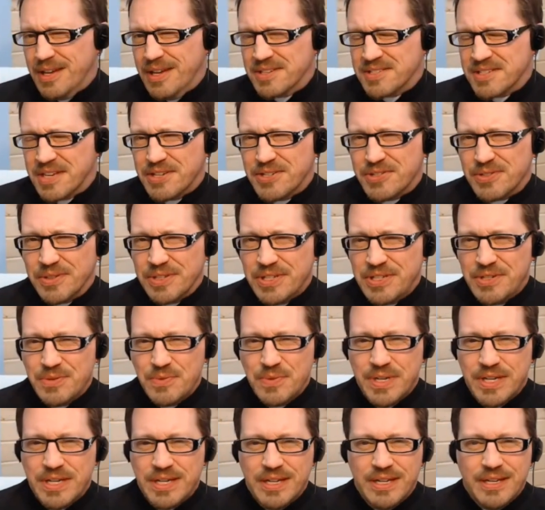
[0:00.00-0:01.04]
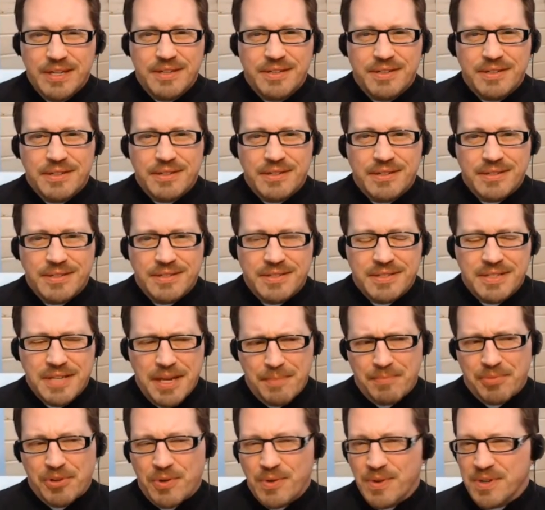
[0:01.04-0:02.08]
essentially, do we need
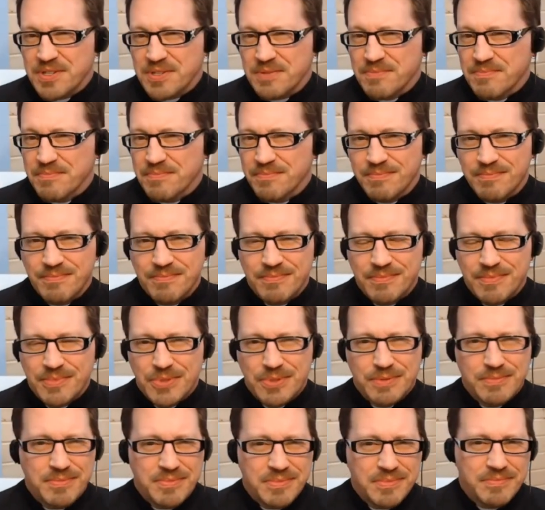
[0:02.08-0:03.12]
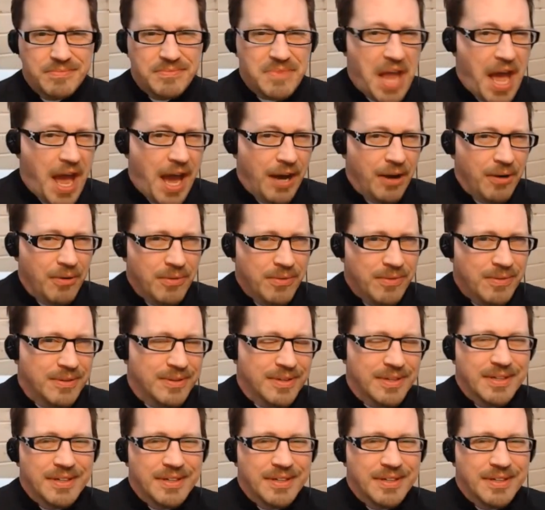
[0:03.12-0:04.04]
Templarism now?